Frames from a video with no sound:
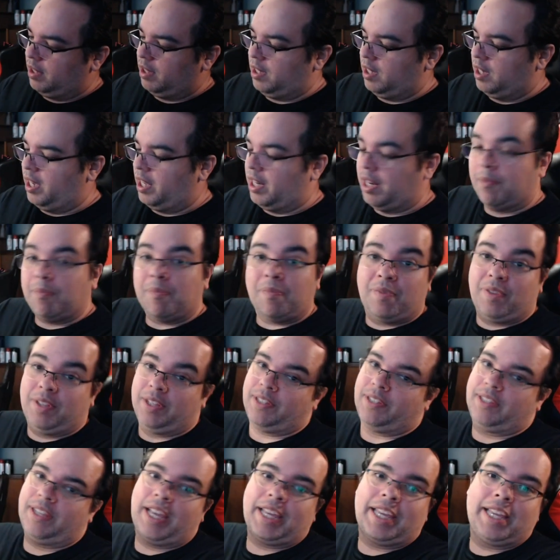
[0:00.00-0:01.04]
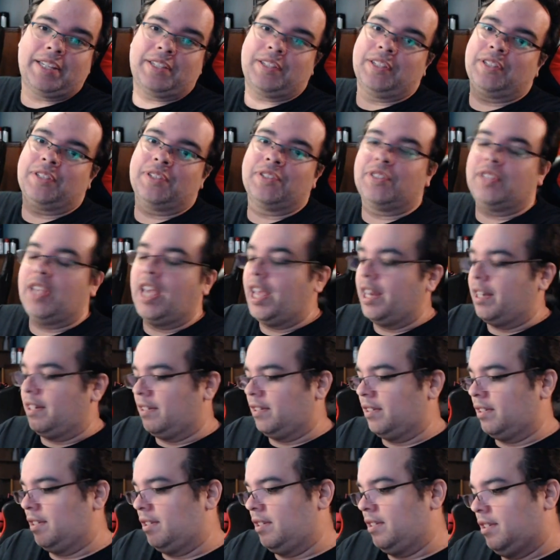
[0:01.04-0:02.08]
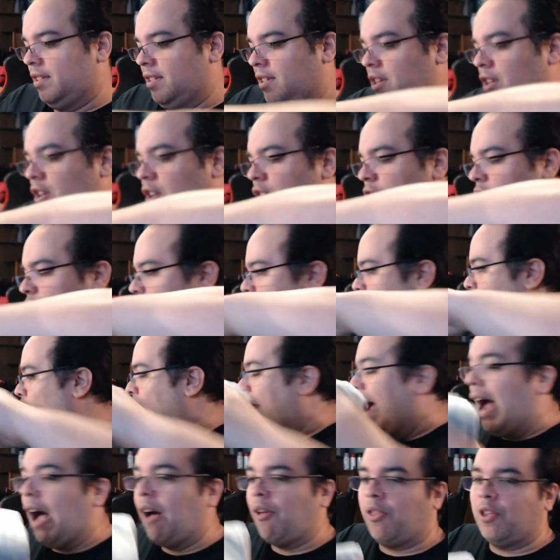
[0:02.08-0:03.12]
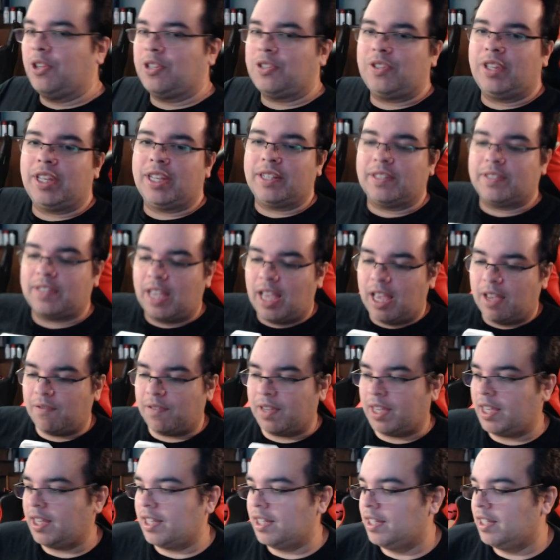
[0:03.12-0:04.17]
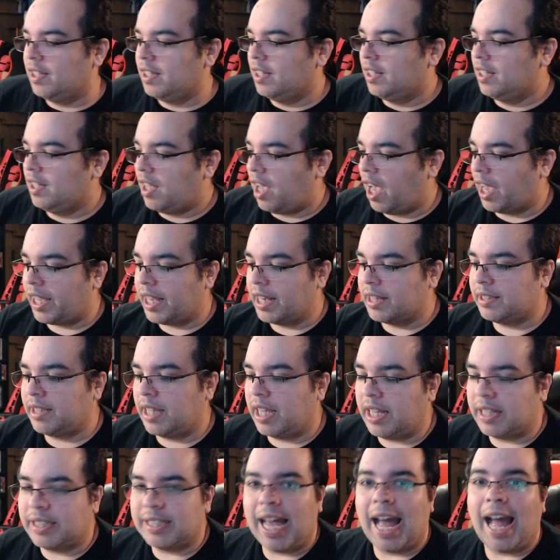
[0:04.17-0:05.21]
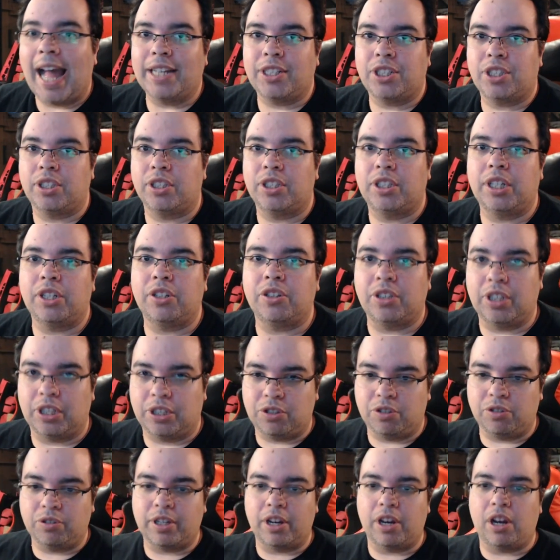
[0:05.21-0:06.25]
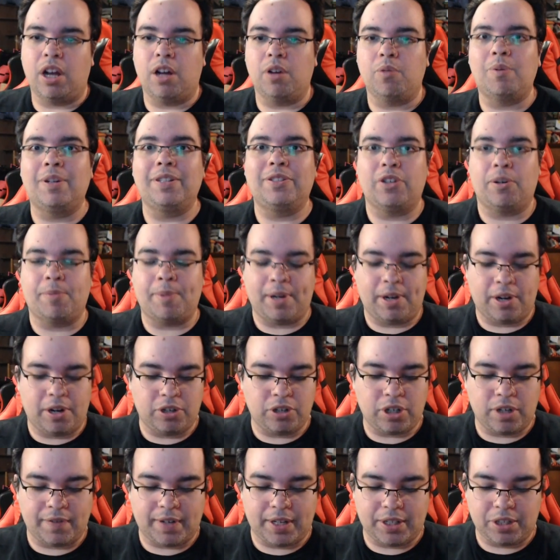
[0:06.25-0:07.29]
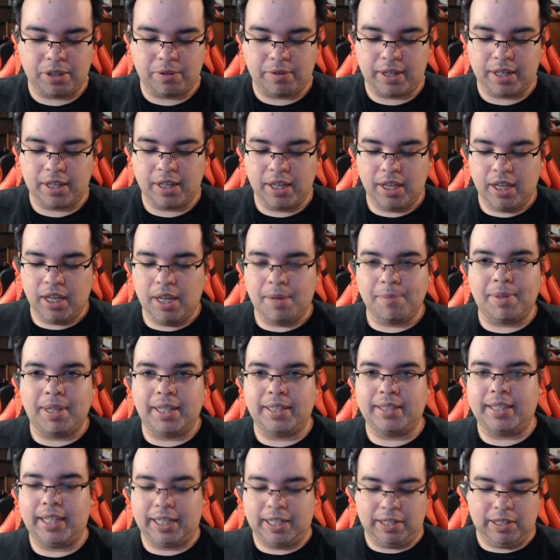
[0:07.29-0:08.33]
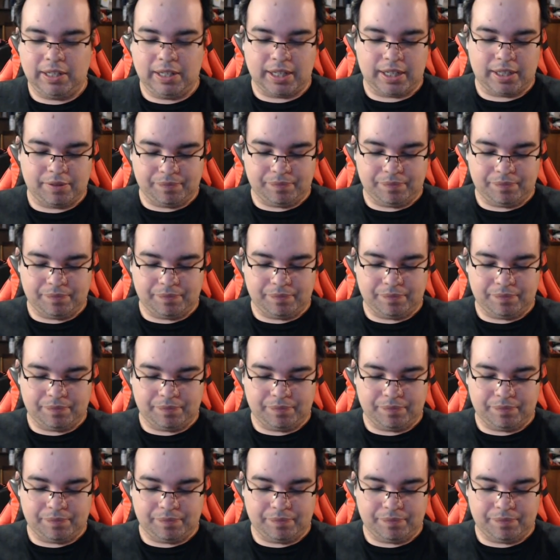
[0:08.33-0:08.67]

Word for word: And I'm this. I guess this is it. Wow, this thing is heavy. I guess they attached the, the two ter uh, one terabyte hard drive onto it. But let's take a look.